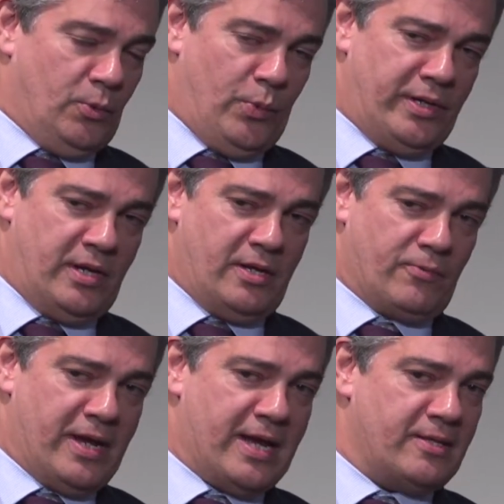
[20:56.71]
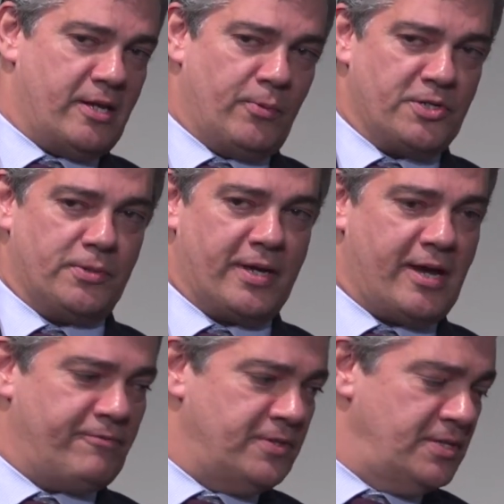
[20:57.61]
in reality what you
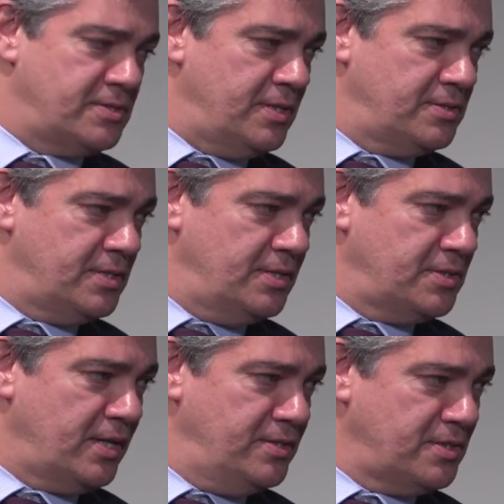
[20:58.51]
have is a